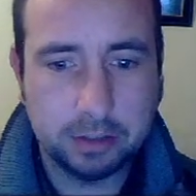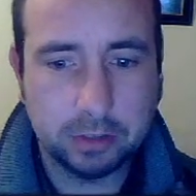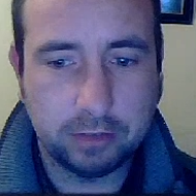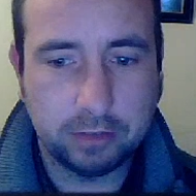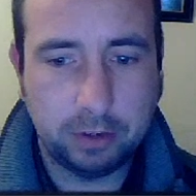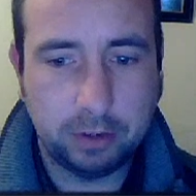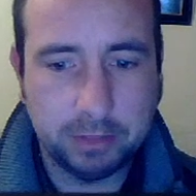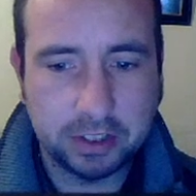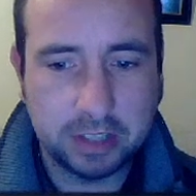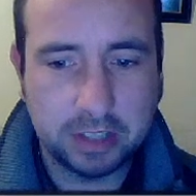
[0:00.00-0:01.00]
from the
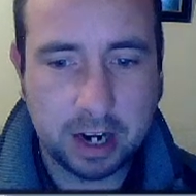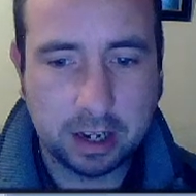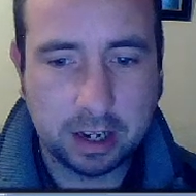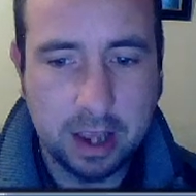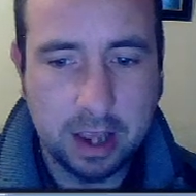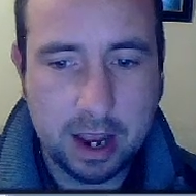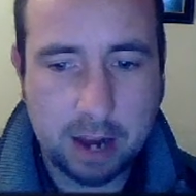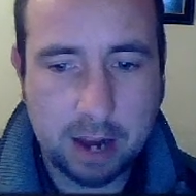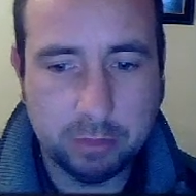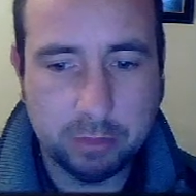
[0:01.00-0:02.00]
stack and
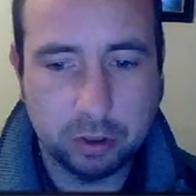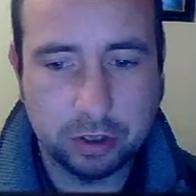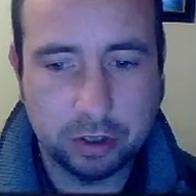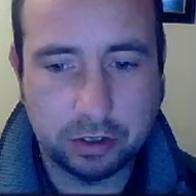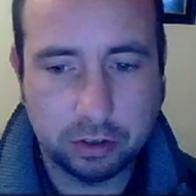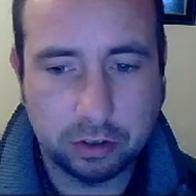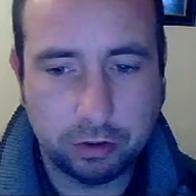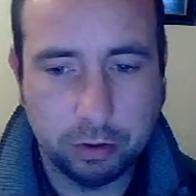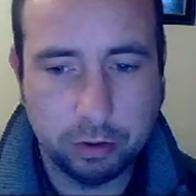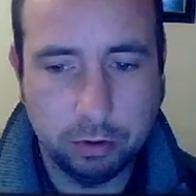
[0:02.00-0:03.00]
pushes true.